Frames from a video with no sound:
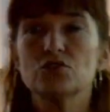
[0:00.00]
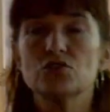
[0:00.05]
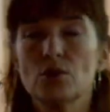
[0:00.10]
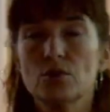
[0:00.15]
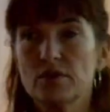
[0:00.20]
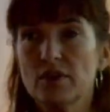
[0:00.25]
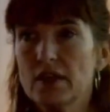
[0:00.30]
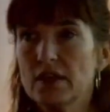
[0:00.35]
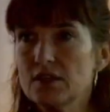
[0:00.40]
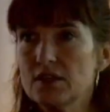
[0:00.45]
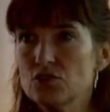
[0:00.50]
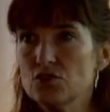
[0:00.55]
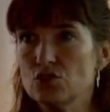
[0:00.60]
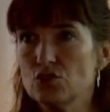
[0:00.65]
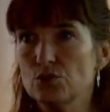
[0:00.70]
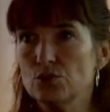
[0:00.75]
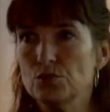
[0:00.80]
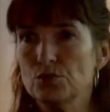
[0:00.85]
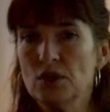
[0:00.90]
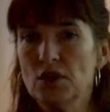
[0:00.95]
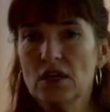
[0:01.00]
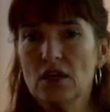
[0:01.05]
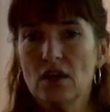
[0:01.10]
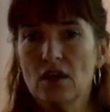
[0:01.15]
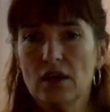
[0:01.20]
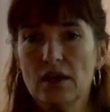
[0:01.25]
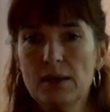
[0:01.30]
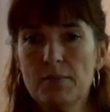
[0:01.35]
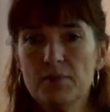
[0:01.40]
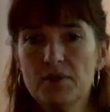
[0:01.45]
So that is to
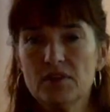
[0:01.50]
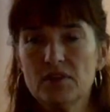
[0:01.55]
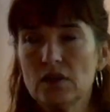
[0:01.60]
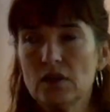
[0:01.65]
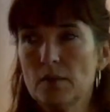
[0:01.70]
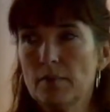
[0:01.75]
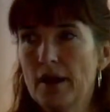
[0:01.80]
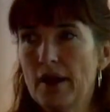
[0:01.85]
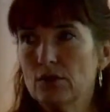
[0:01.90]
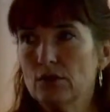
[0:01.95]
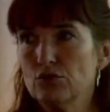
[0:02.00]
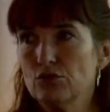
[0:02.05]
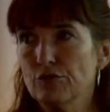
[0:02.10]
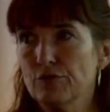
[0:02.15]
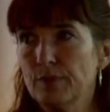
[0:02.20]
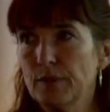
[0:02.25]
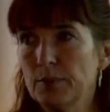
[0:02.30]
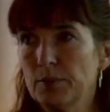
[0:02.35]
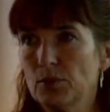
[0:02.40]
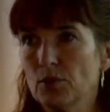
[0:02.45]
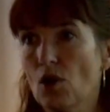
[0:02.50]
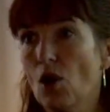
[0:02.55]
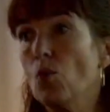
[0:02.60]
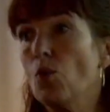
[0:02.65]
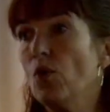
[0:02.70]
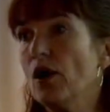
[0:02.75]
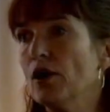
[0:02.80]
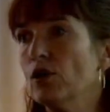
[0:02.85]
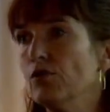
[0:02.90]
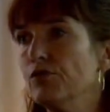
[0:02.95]
limit the amount of people
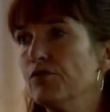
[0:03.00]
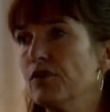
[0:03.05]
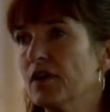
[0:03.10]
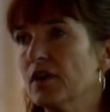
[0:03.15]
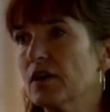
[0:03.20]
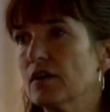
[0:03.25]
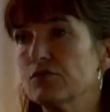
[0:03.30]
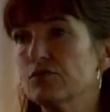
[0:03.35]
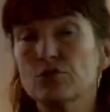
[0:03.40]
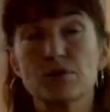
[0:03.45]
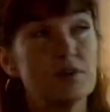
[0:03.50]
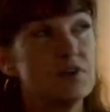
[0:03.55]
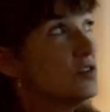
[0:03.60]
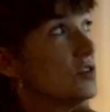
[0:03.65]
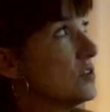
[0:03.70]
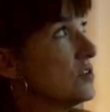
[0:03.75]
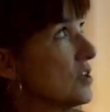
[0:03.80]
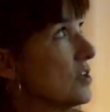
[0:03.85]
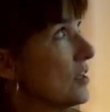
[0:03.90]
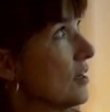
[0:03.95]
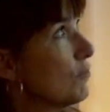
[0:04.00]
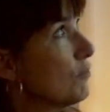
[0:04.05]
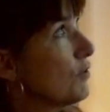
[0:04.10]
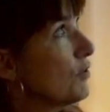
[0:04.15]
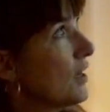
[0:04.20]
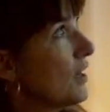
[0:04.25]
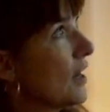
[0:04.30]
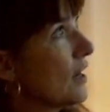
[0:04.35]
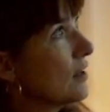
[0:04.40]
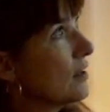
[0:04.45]
on welfare, for instance, in
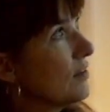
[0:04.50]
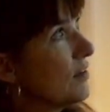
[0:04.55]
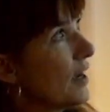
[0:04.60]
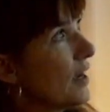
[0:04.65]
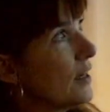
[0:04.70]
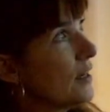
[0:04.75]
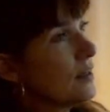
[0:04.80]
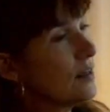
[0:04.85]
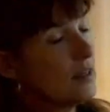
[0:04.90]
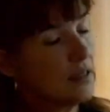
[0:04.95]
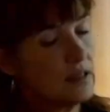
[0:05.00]
Afrikaanderwijk.